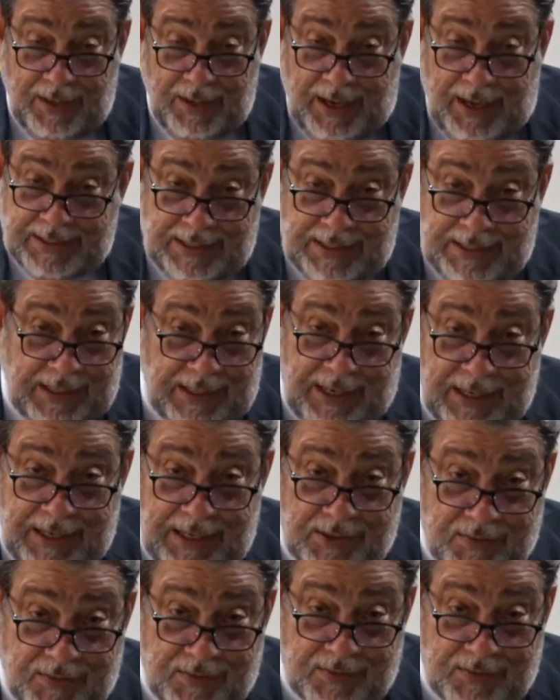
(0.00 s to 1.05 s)
as in the
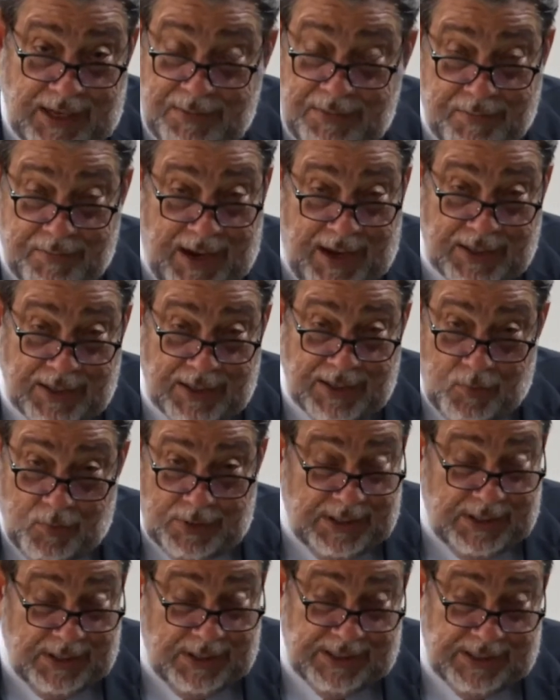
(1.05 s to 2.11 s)
case of selling
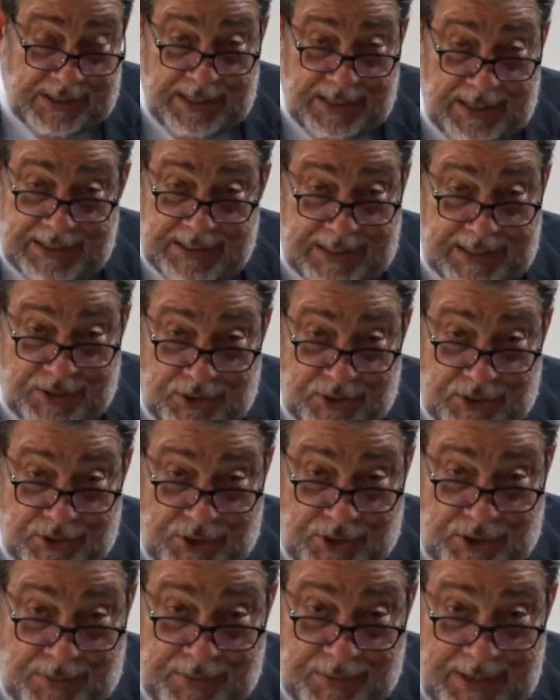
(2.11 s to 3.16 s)
passport and selling
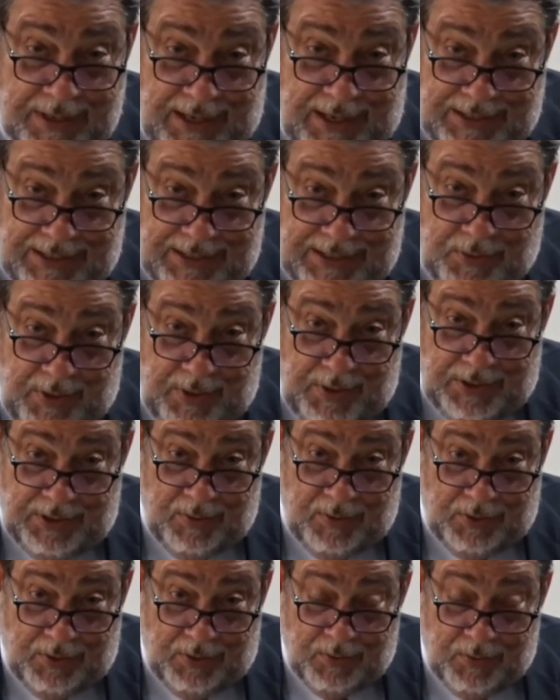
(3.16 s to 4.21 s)
citizenship as a way
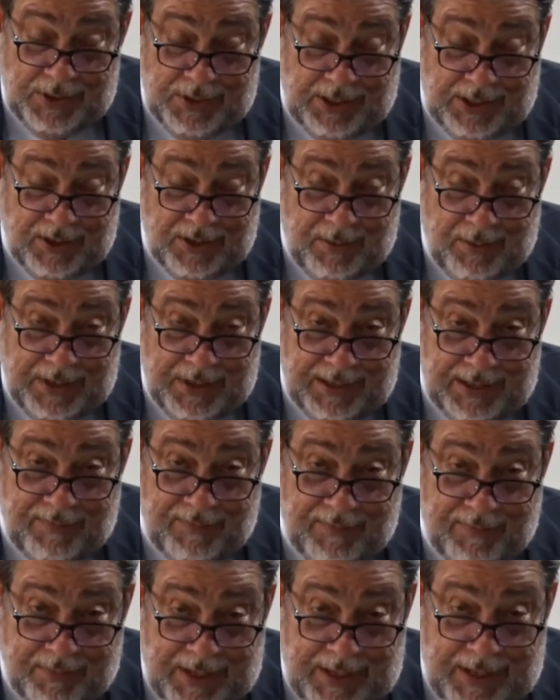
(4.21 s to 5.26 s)
towards economic
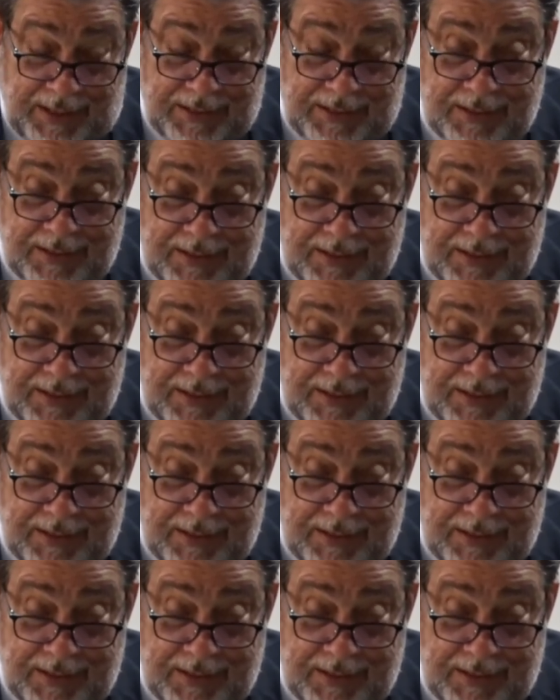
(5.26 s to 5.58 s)
development.